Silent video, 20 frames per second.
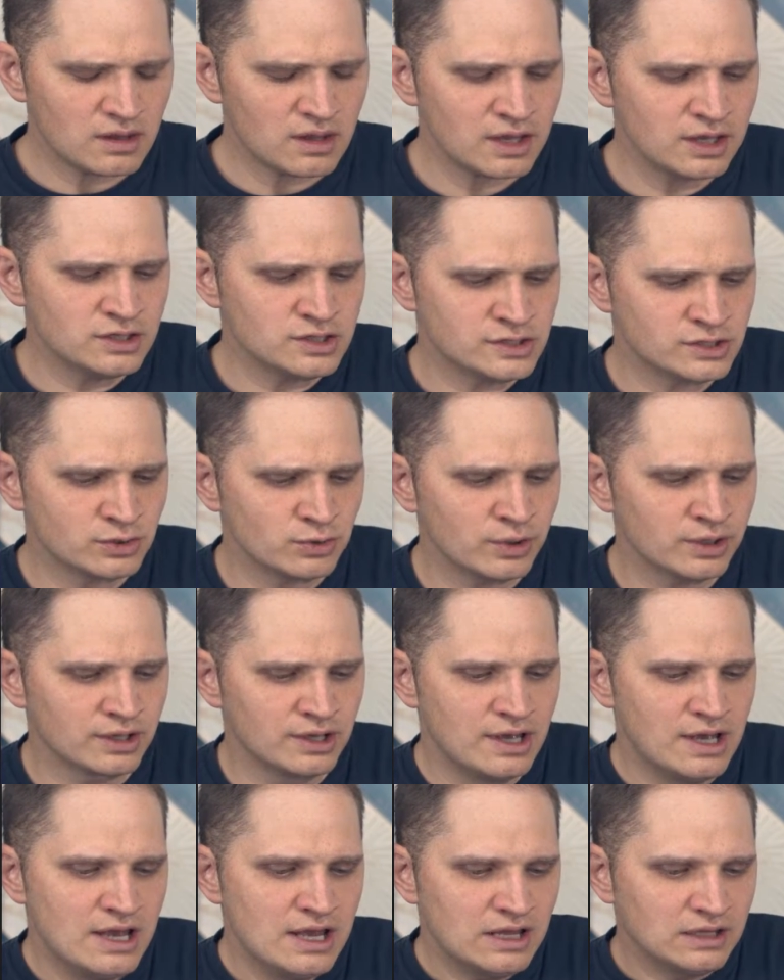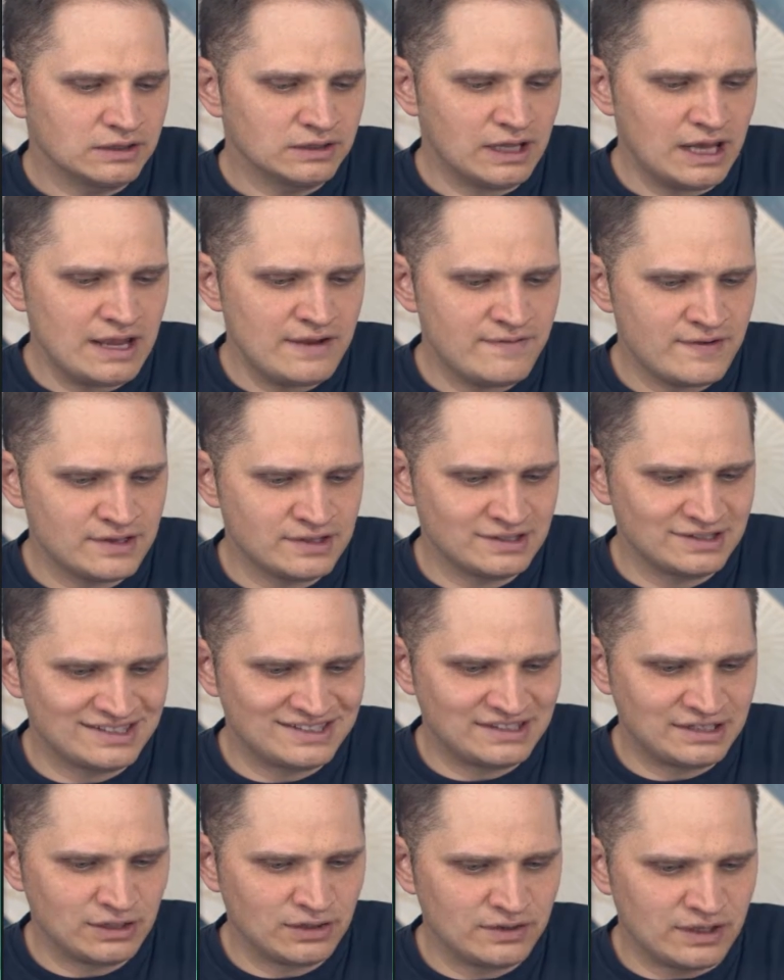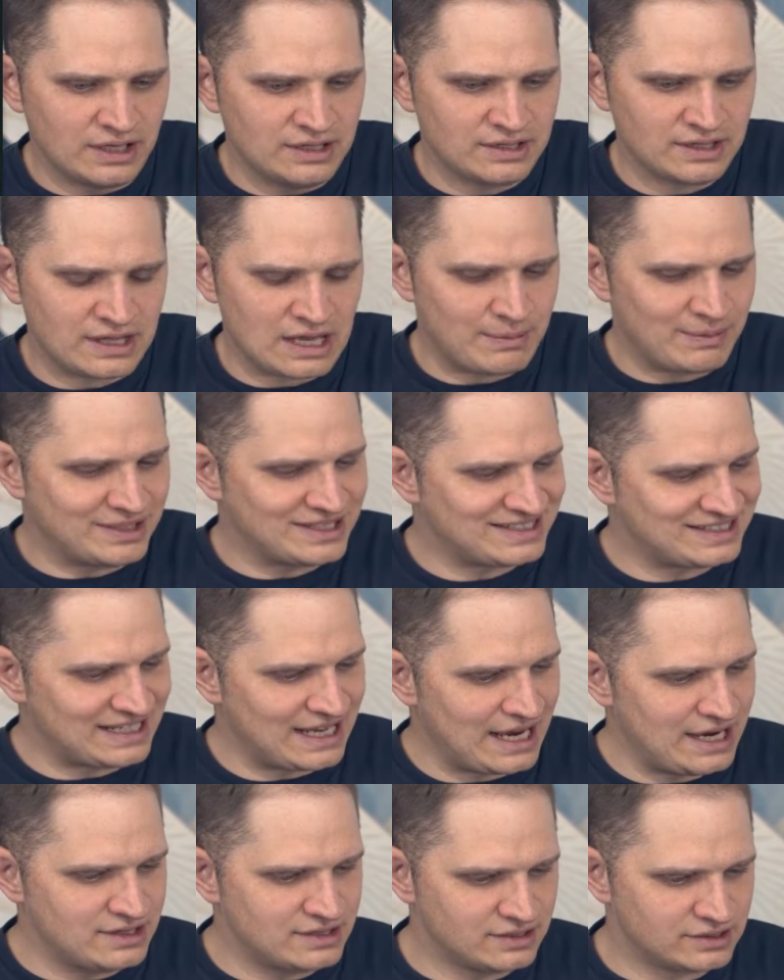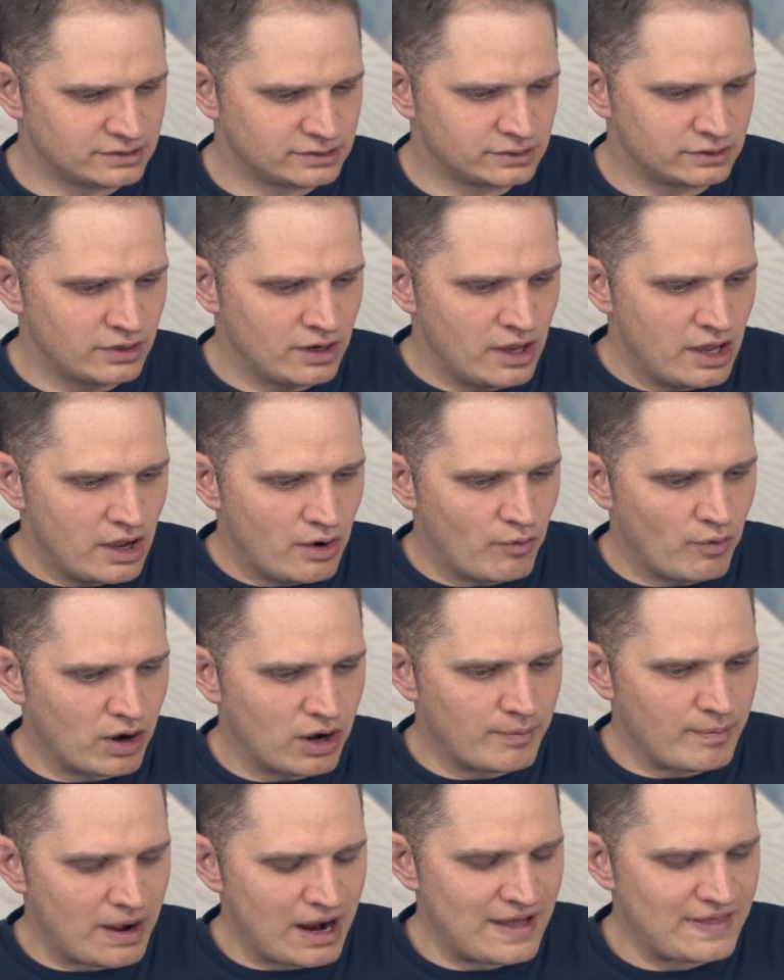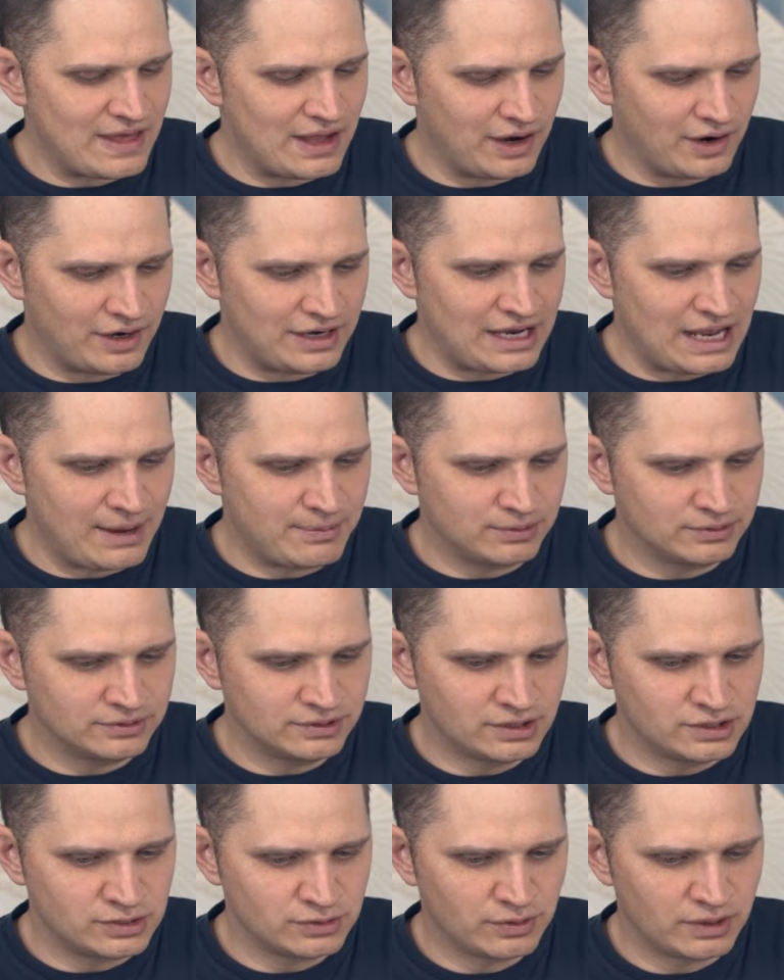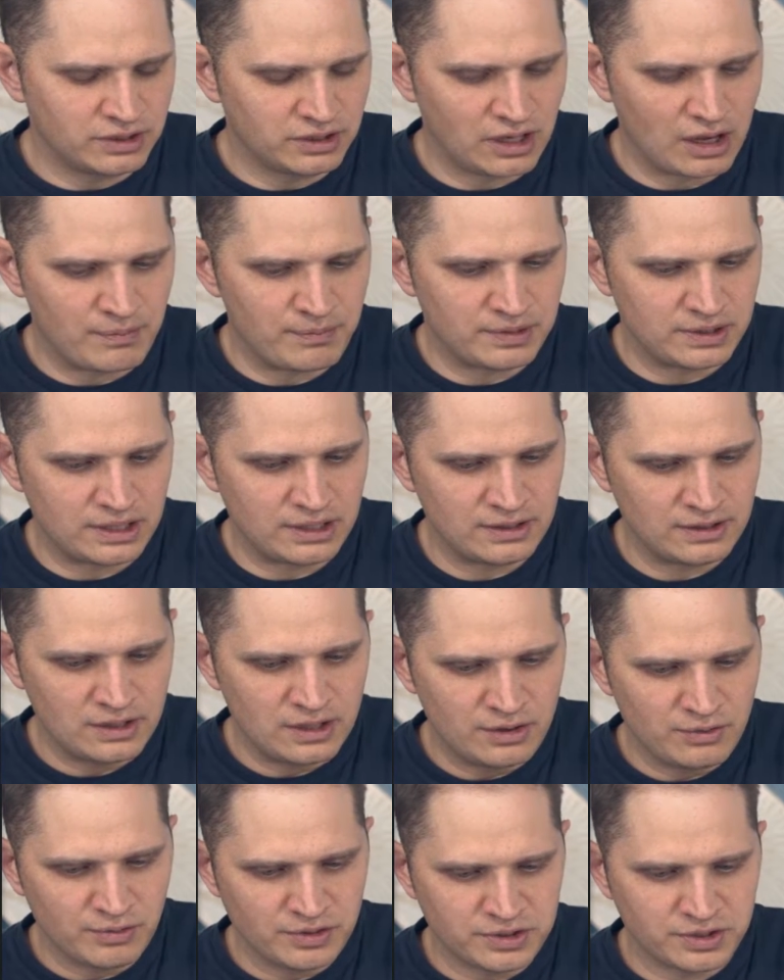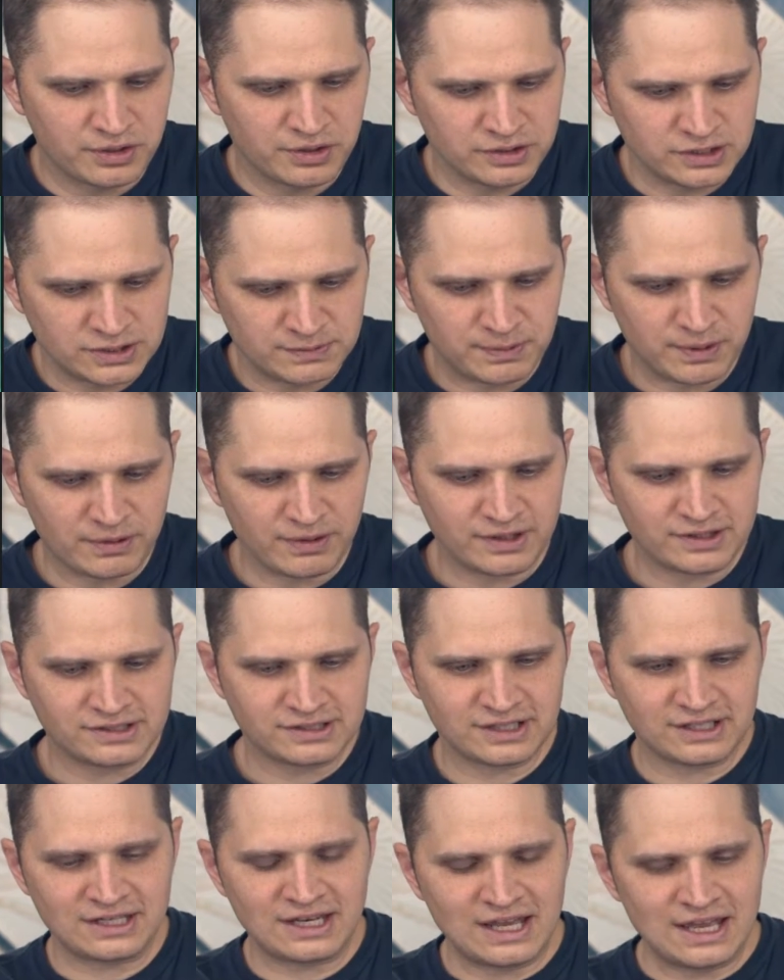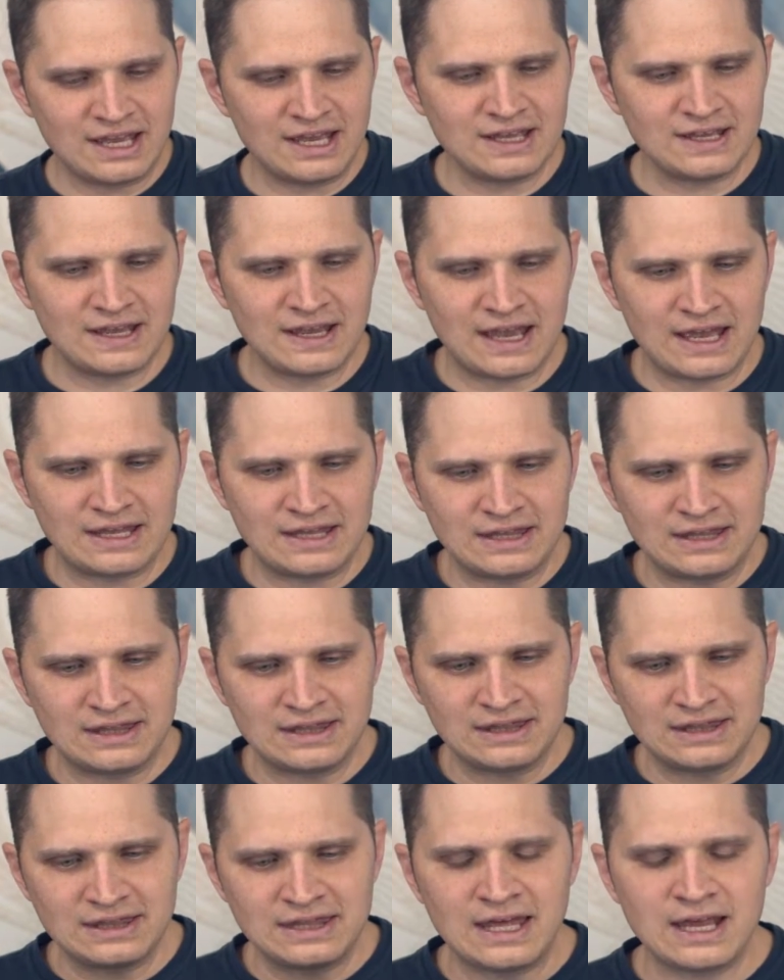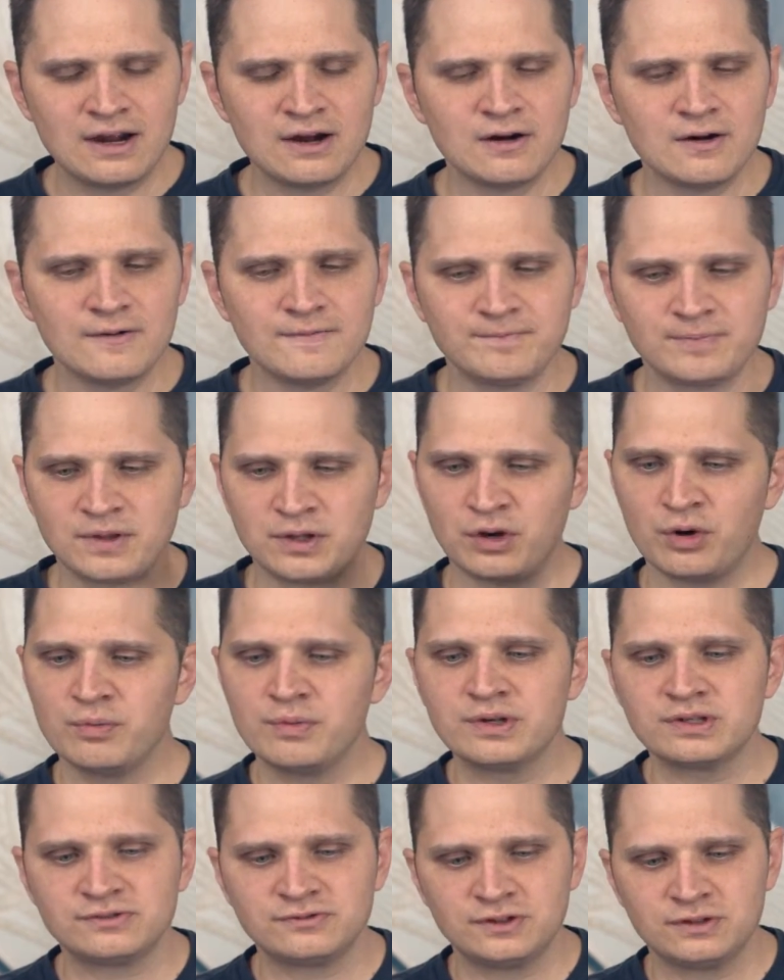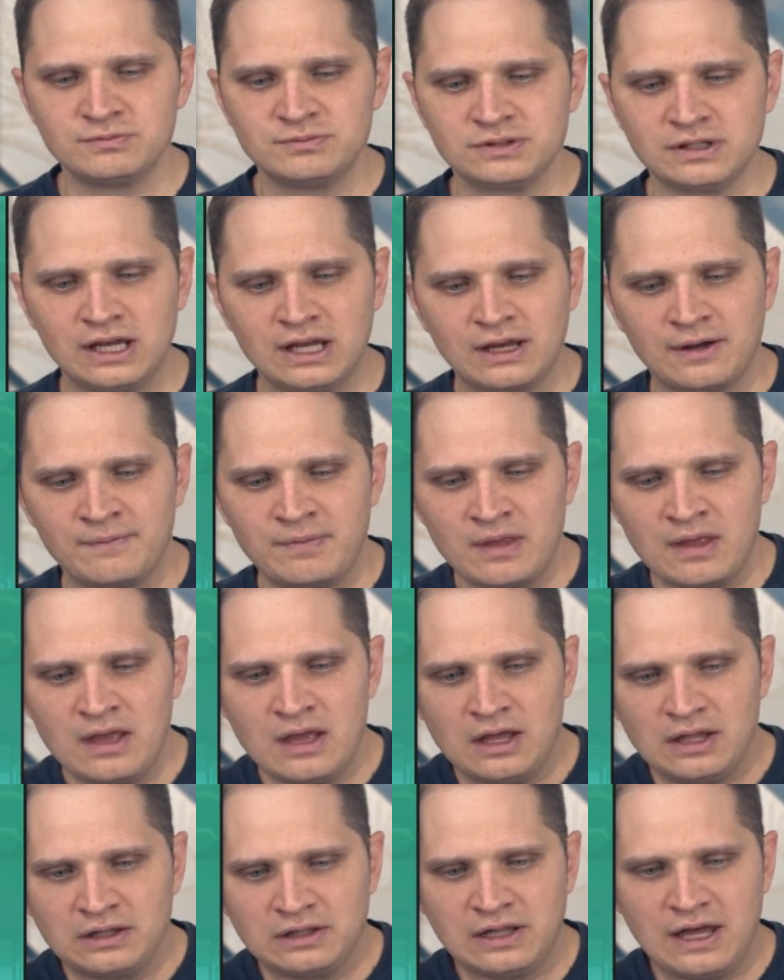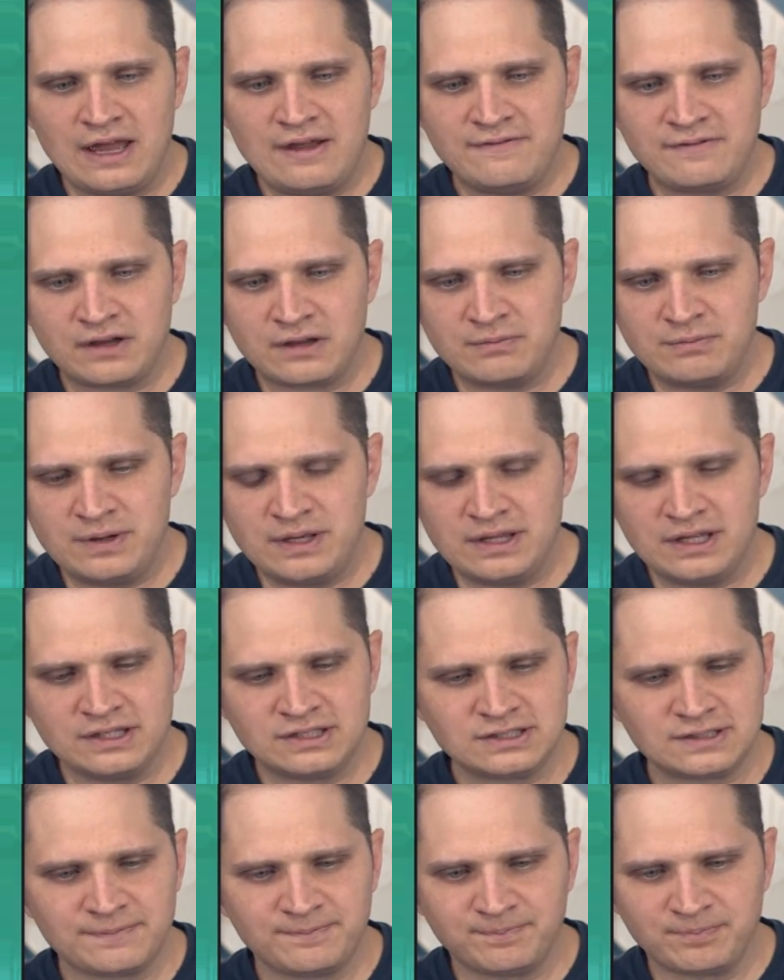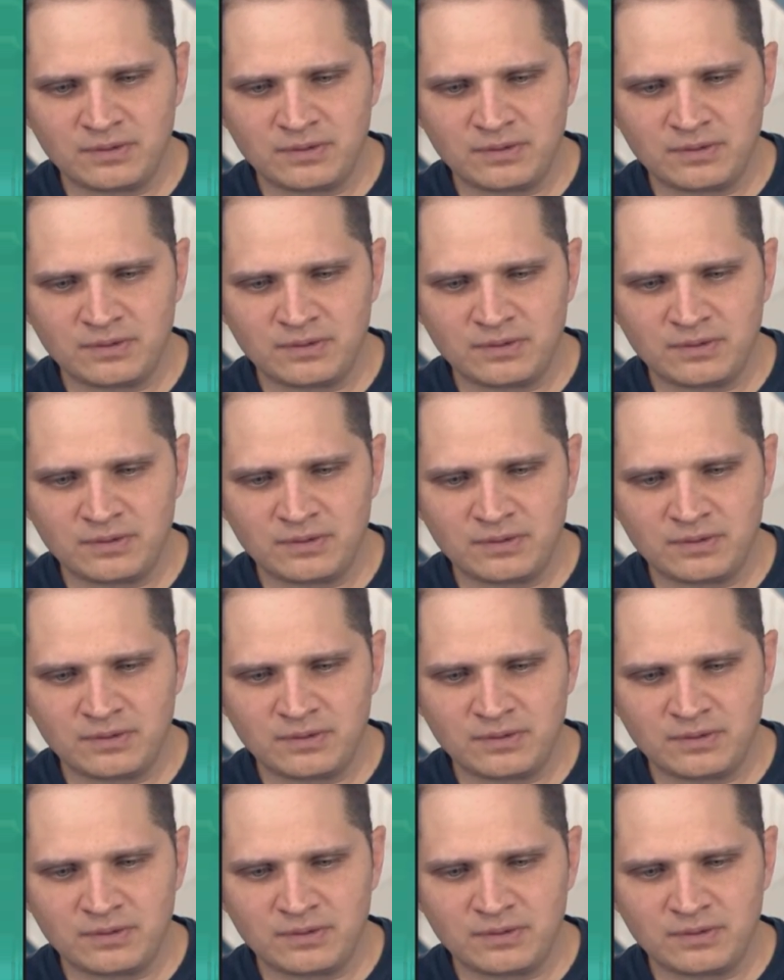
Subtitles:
In short, life is instilled into them in stages, whereby they are enabled to join company with good spirits. And there, it almost seems like life can be this